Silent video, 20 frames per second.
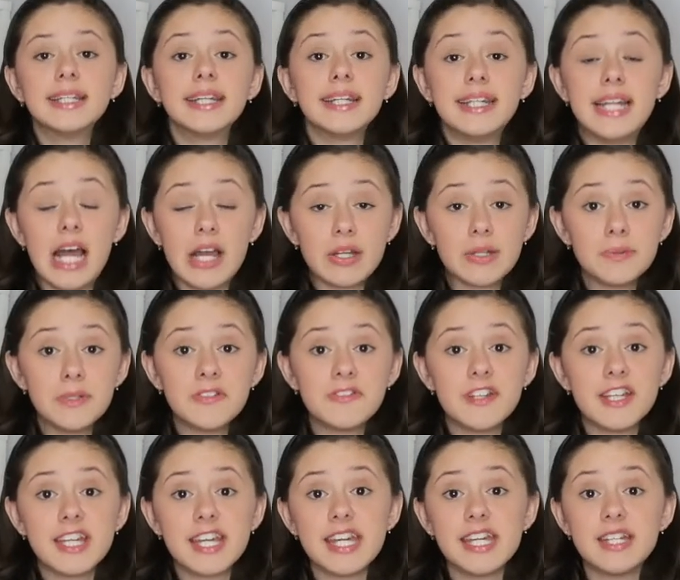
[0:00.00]
Now we're
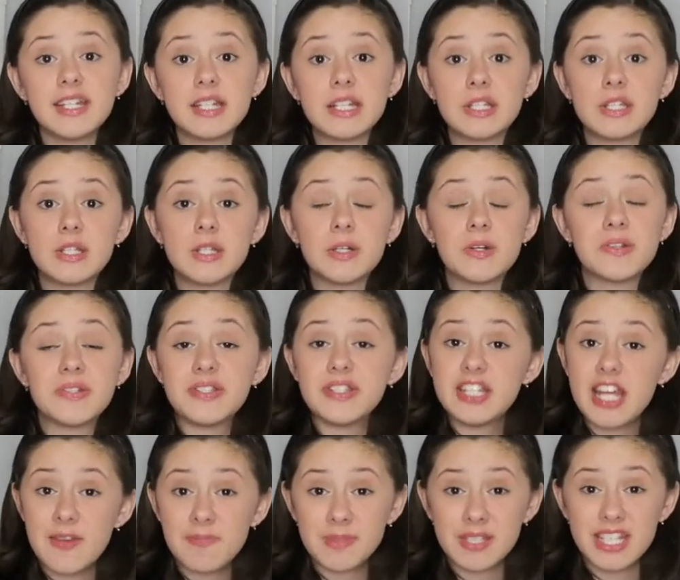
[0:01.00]
moving into
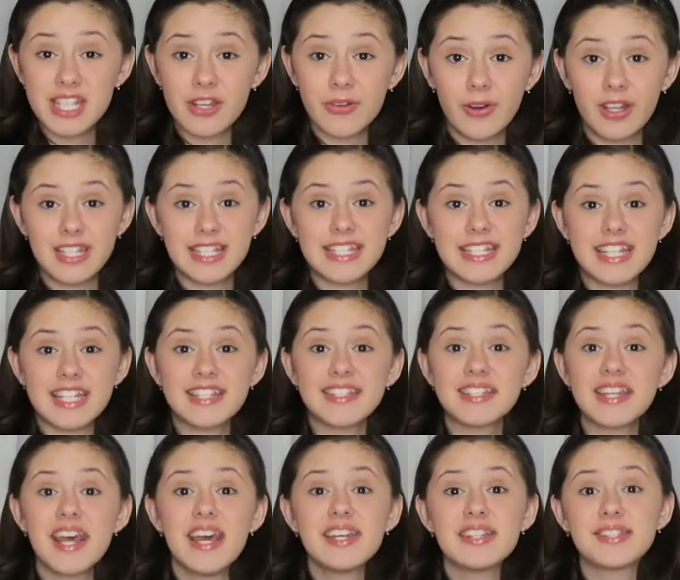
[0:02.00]
step
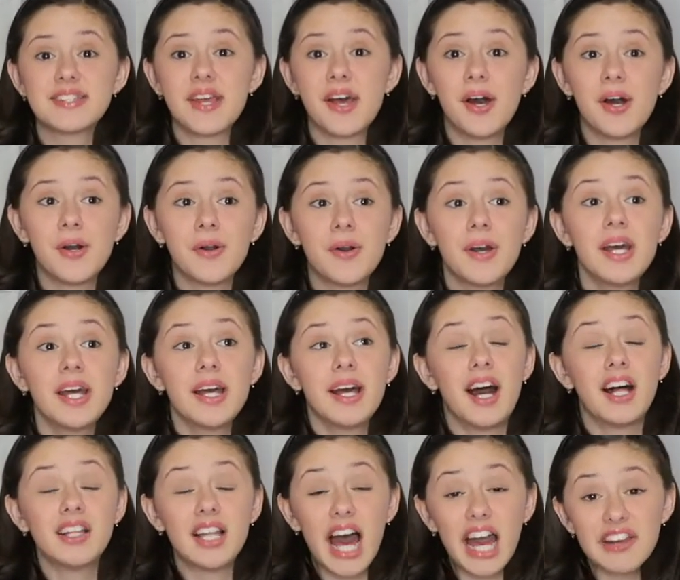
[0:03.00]
sequences. So
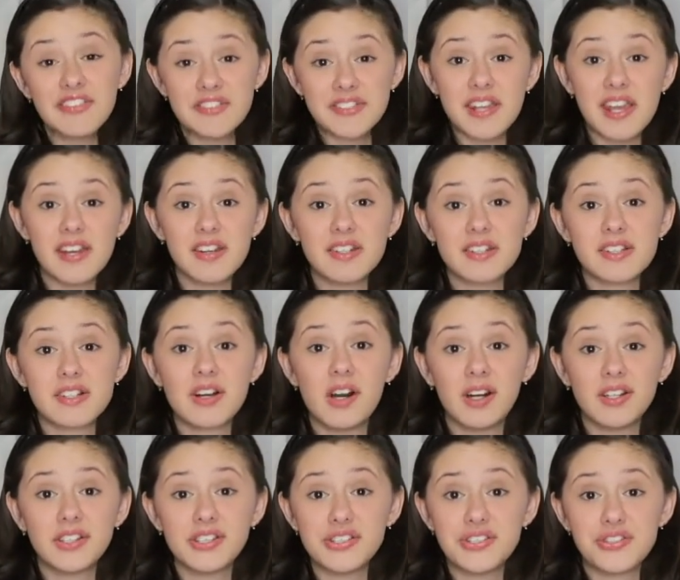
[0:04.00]
a lot of skaters
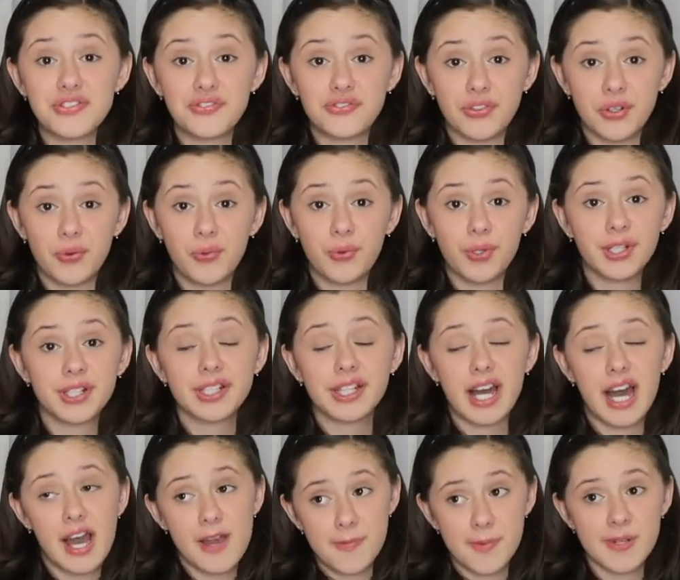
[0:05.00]
call this
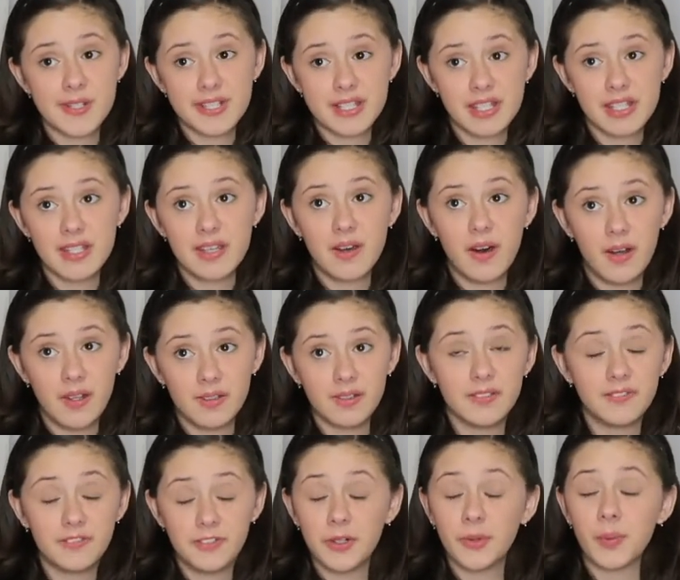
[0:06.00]
footwork. I personally call
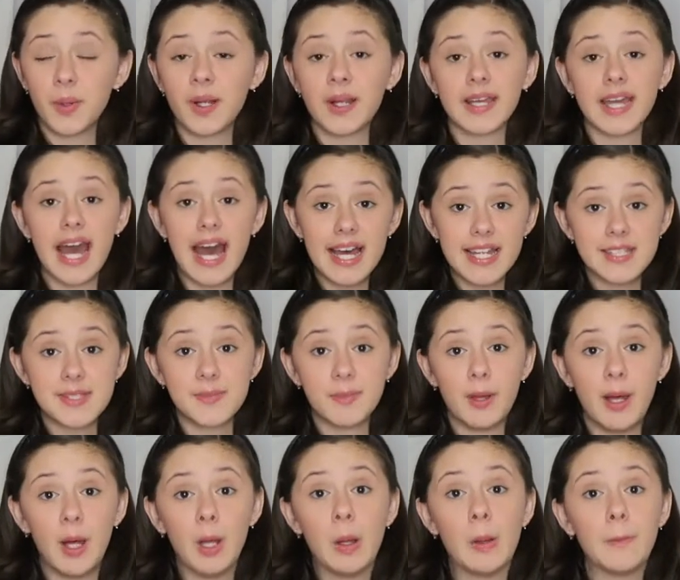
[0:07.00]
it footwork as
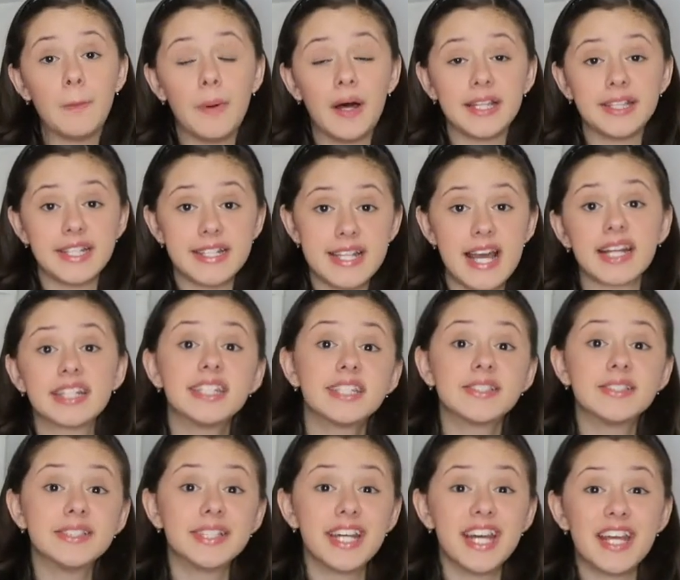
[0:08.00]
well, but the
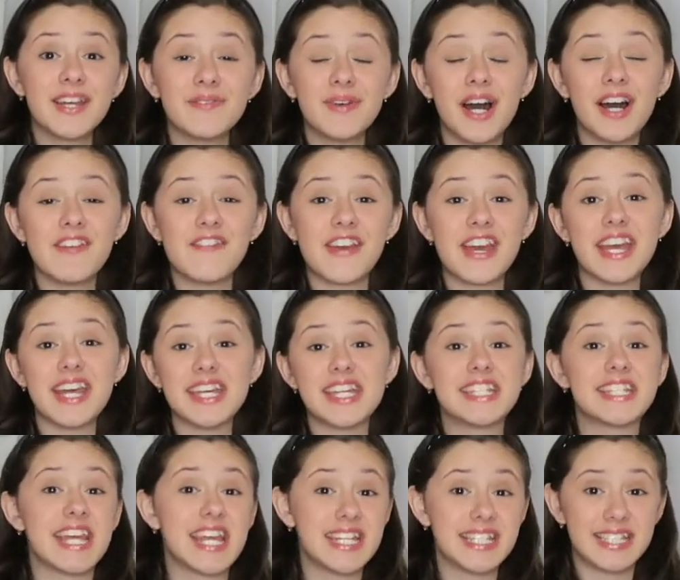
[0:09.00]
technical name of it
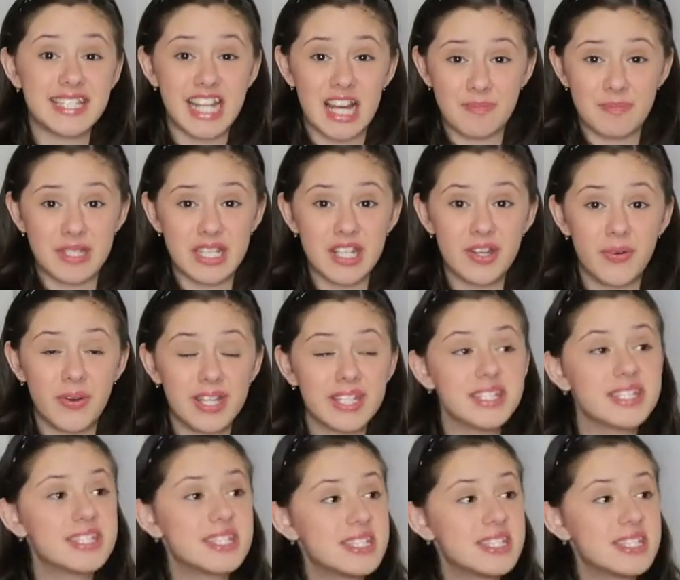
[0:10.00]
is a step sequence.